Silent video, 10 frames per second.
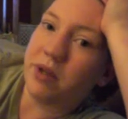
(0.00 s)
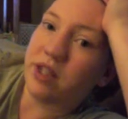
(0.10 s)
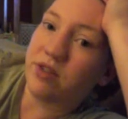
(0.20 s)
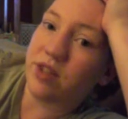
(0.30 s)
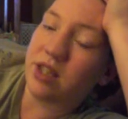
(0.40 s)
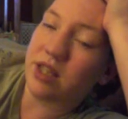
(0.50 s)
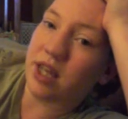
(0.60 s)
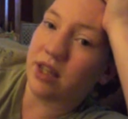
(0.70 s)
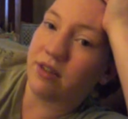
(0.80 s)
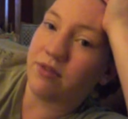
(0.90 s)
plus for the
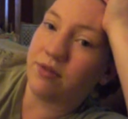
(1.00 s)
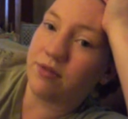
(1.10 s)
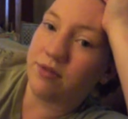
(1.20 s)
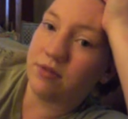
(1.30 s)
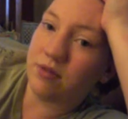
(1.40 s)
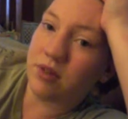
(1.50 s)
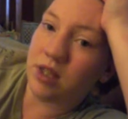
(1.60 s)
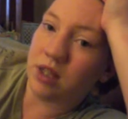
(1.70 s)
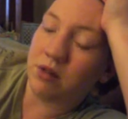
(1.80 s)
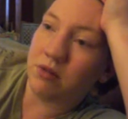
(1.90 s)
sake of,
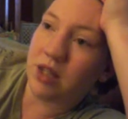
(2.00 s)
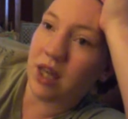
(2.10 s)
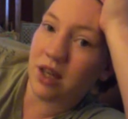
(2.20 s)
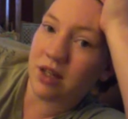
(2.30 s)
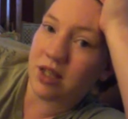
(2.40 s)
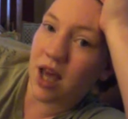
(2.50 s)
you know, the kids,